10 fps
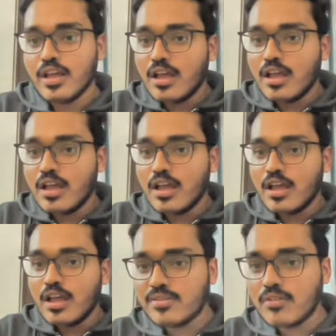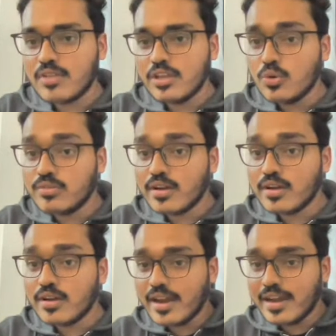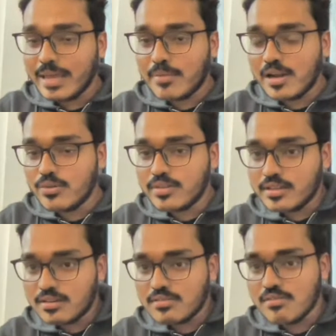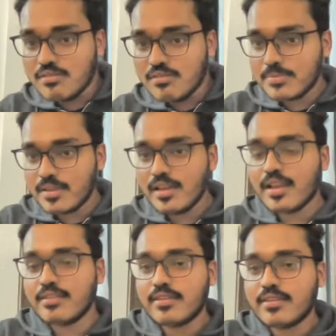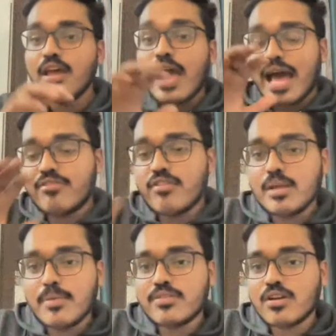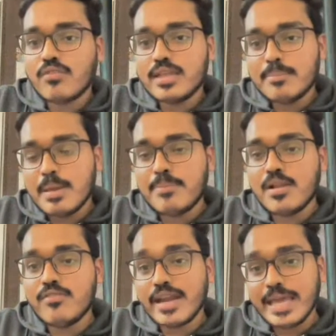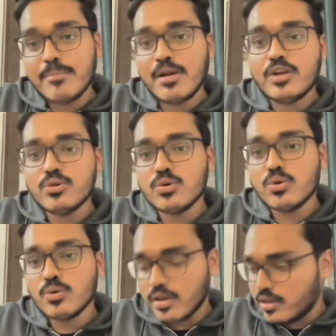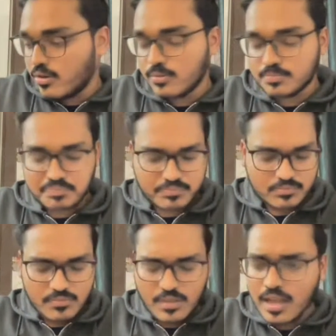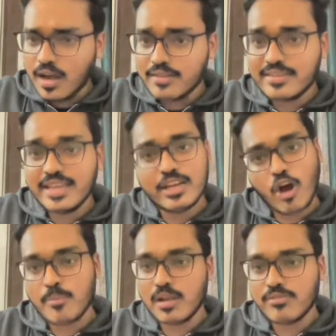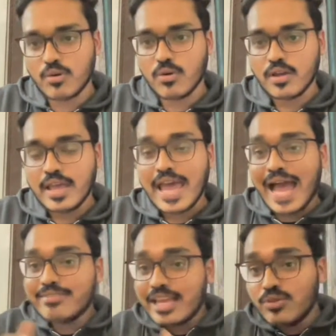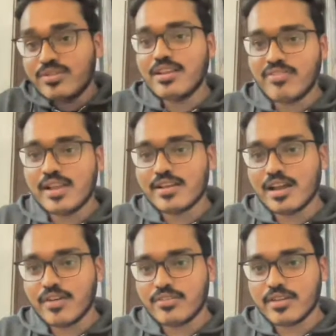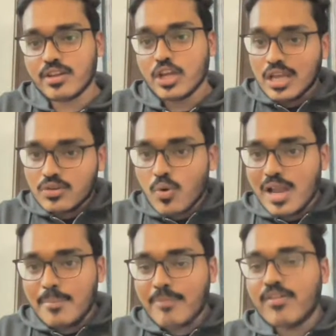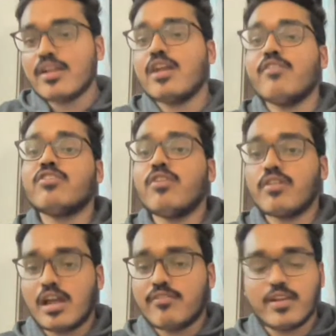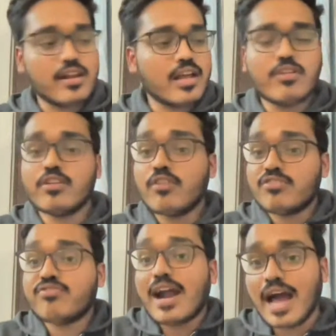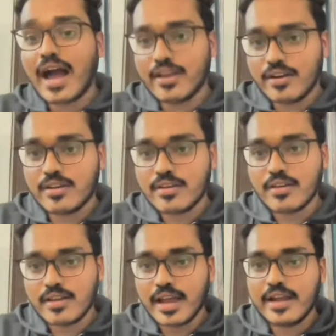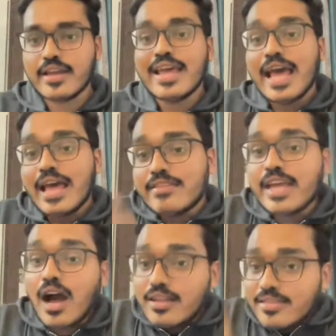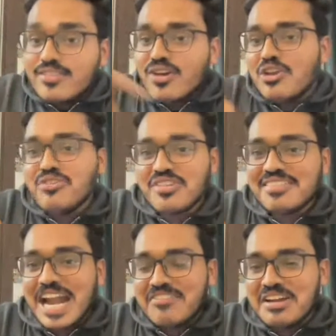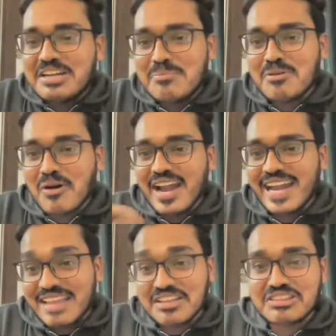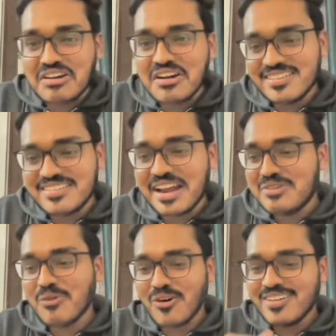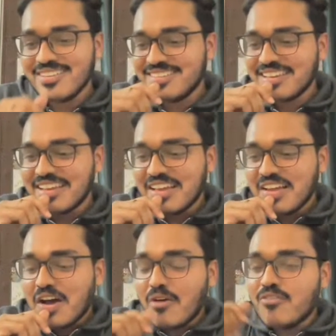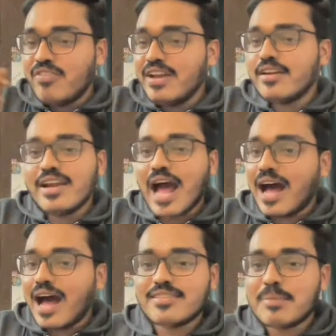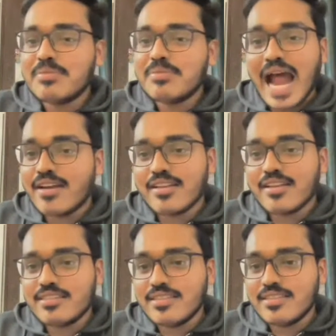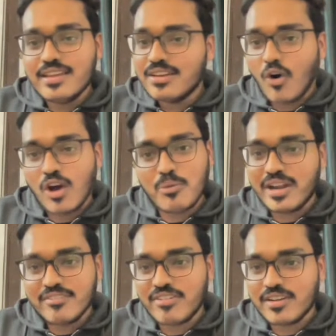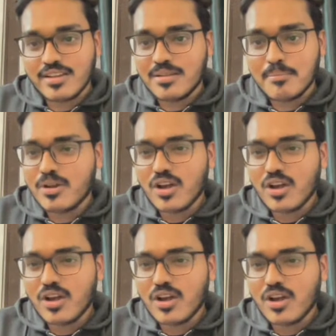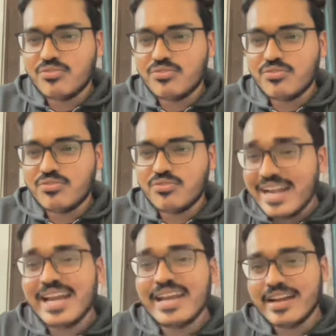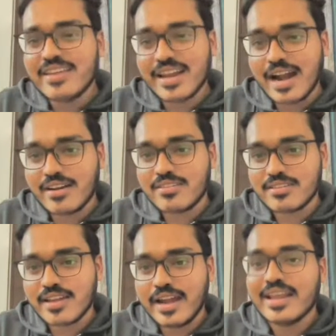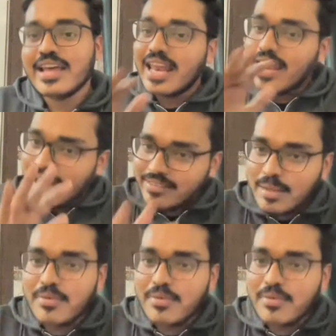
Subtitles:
Okay, so 50% of the user were able to see the Google Map thing, let's say, and 50% of the people were able to see the normal flow. And then you see the funnel conversion. Google Map funnel conversion was far higher, right? The other solution that we deployed as a third set was we didn't ask them the address in the onboarding funnel because we don't immediately need their address, right?